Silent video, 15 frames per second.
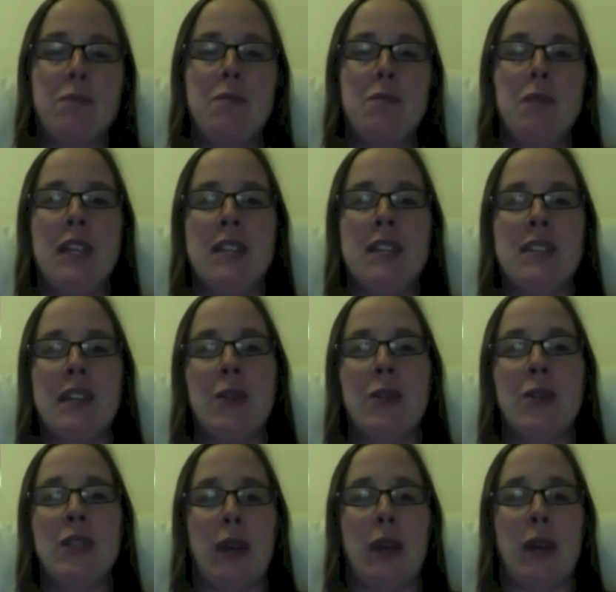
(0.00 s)
is uh,
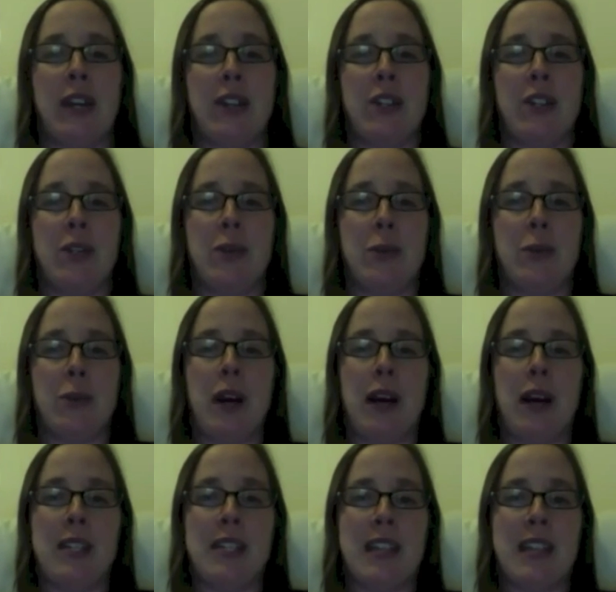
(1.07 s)
using radar to
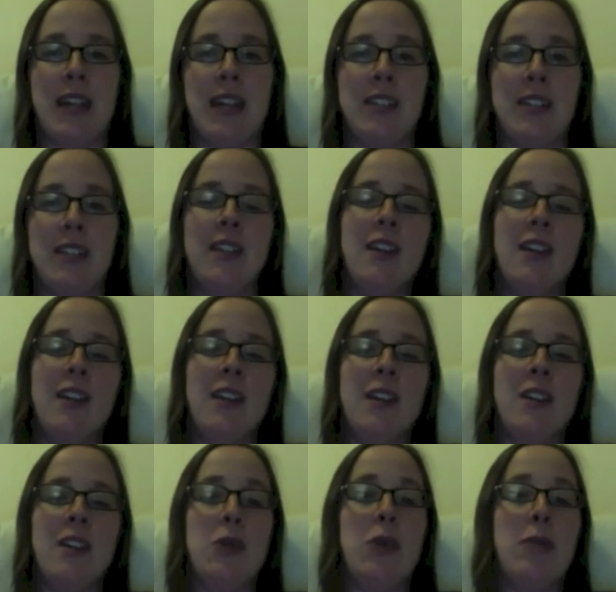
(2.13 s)
uh, detect
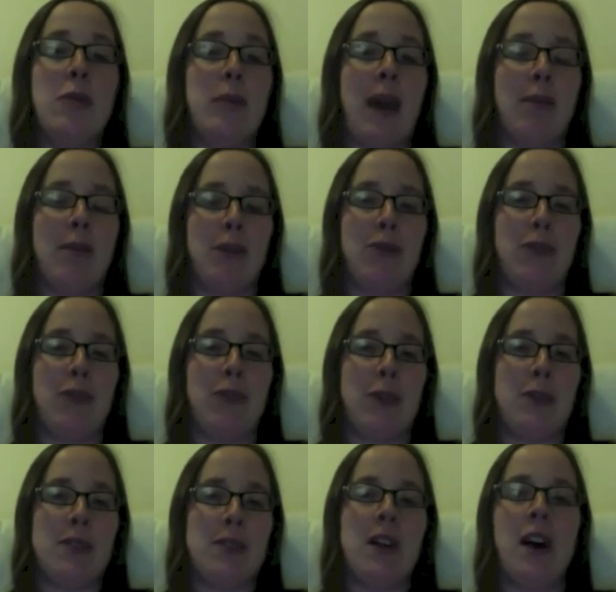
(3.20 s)
new impact melt
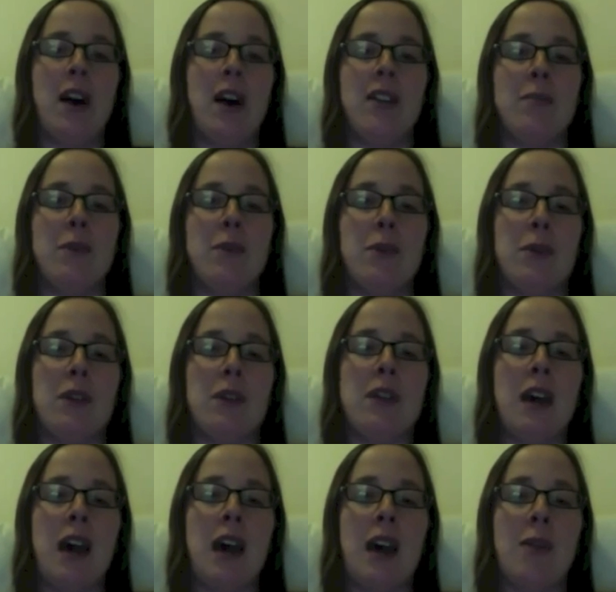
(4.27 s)
flows on the moon,
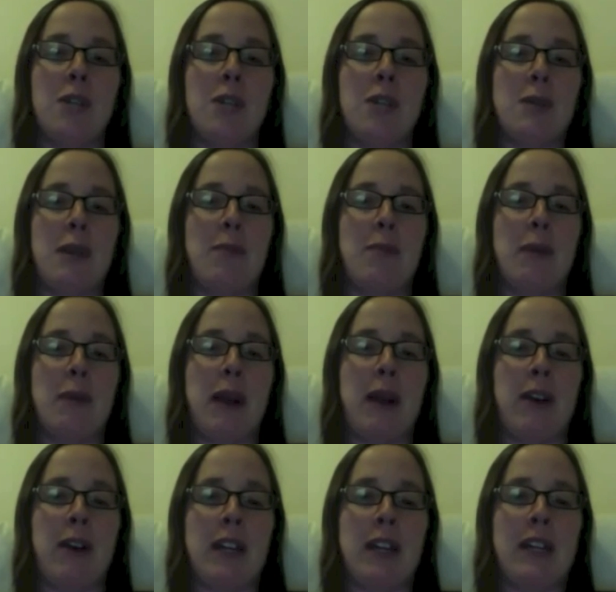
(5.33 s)
um, which might be
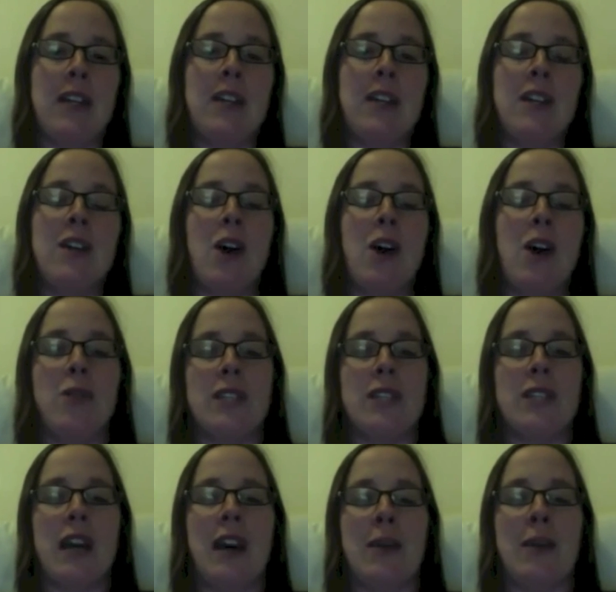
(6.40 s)
buried over
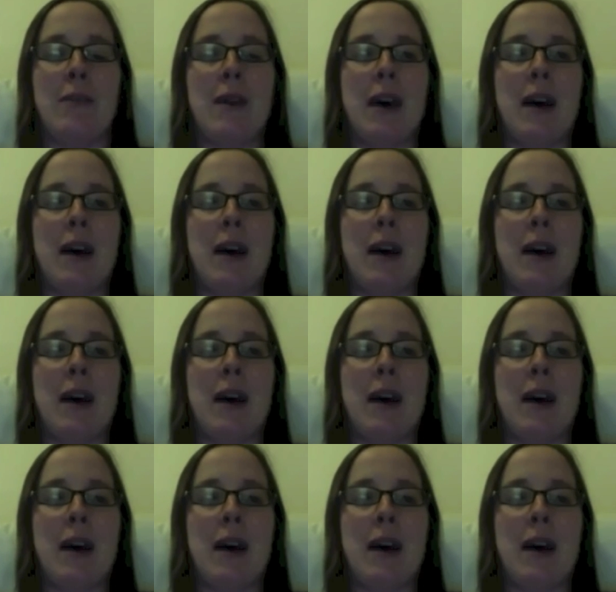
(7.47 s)
time.